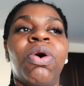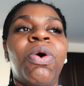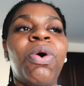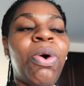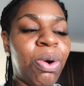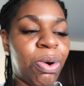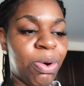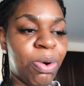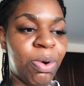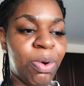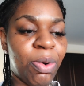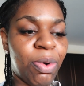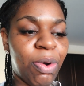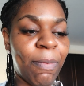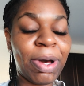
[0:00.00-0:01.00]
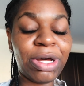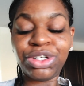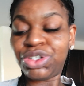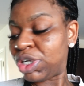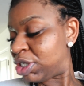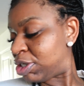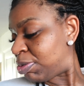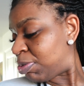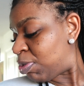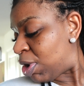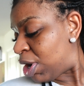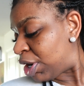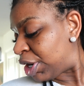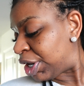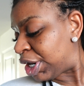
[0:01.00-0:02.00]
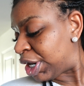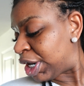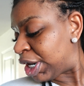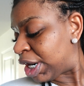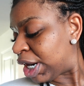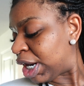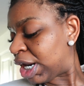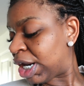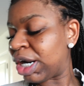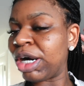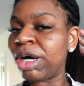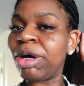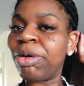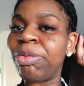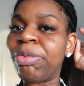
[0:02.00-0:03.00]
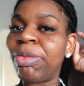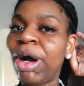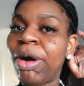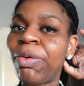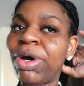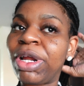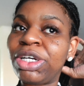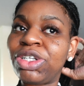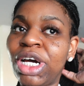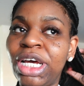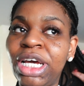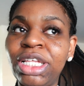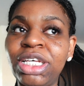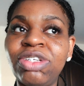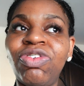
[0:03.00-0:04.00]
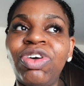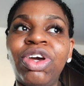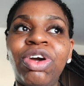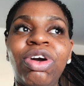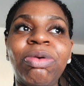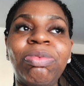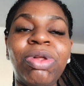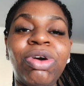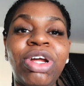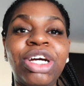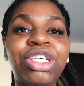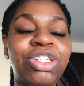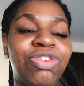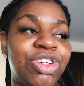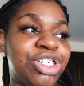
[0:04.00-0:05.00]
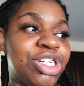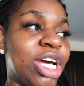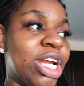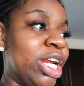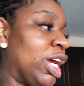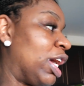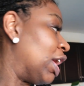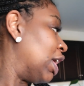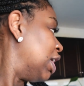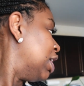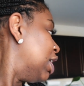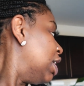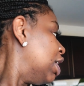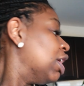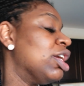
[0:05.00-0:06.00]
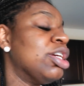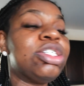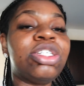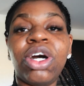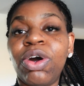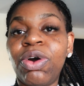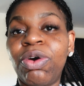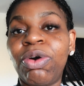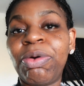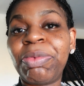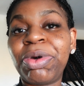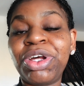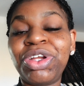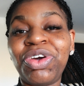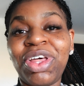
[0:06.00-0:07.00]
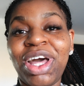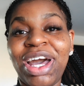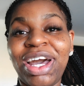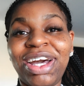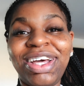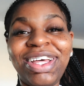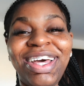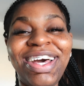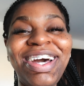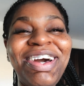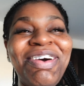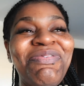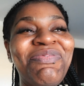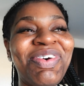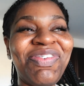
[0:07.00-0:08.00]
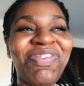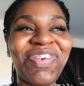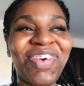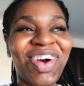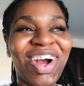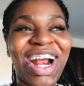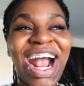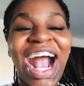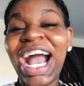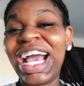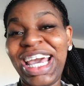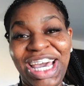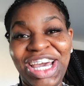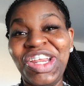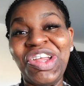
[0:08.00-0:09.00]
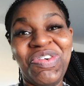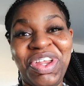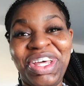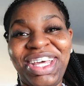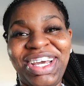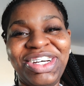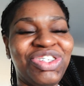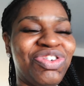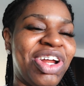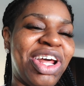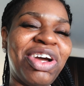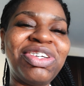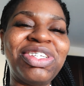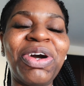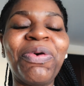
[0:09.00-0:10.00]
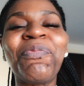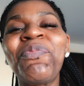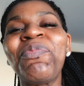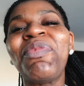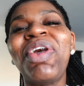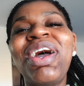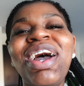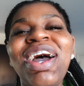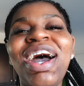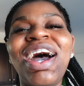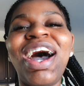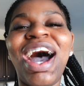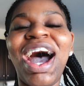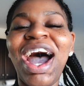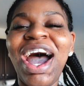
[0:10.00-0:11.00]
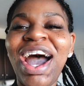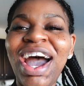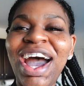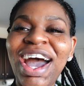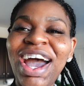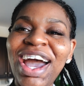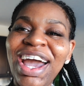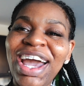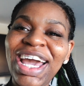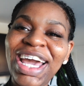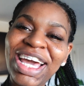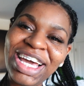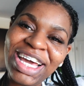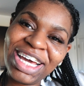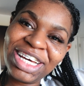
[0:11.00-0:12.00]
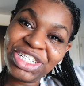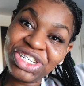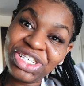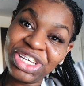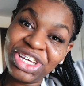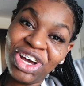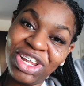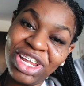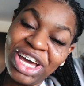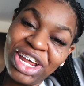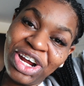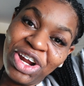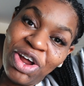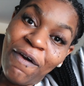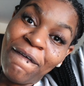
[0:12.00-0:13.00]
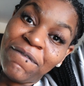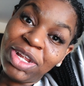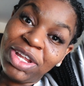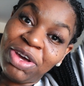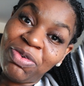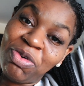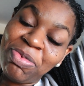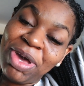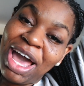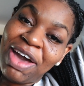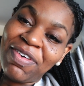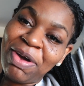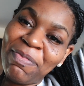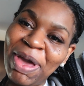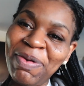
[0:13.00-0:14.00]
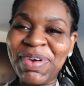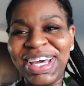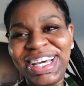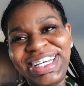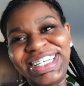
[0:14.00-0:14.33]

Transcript: I might drink some water. I want to try to get this video uploaded. I just finished editing it, so I'm gonna do that before I can't do anything else right now. So I shall see y'all later, and hopefully we'll be having a baby.